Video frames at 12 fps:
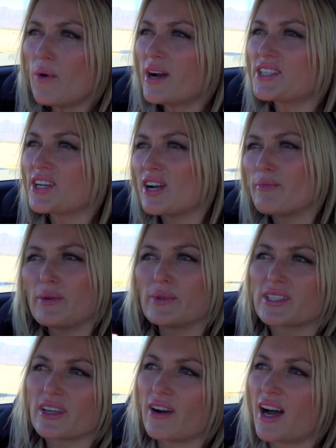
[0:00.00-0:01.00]
why
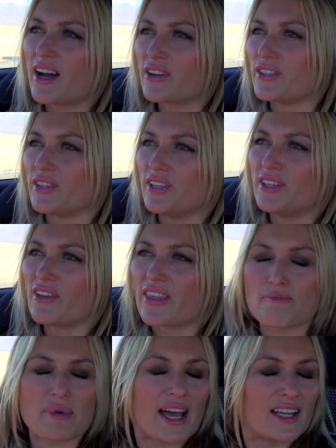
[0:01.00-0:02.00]
Jeremy was so hard on you. You're
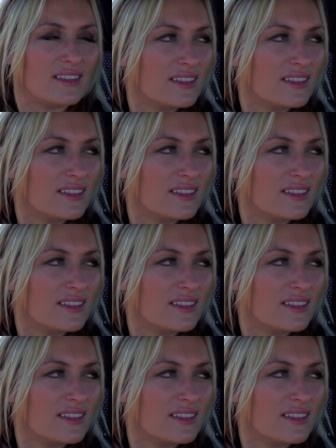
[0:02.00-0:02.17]
not that bad.